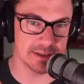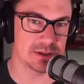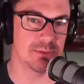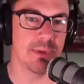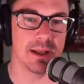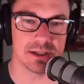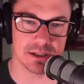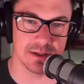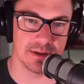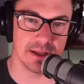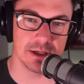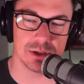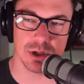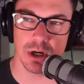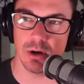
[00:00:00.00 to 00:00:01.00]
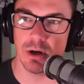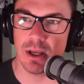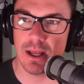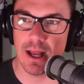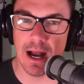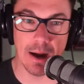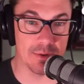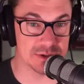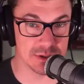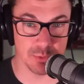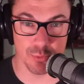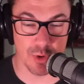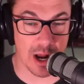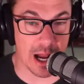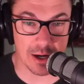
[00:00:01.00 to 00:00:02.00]
As you mentioned in the intro, I was a
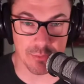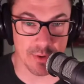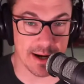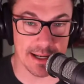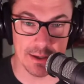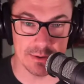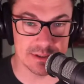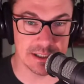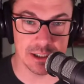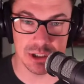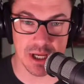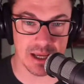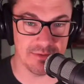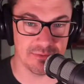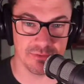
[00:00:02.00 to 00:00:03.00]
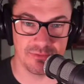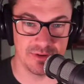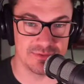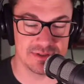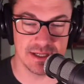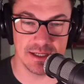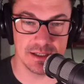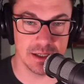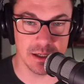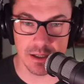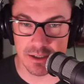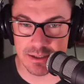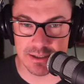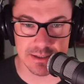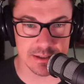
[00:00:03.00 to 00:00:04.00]
rock radio DJ for 15
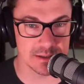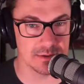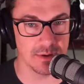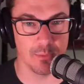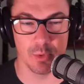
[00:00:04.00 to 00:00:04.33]
years,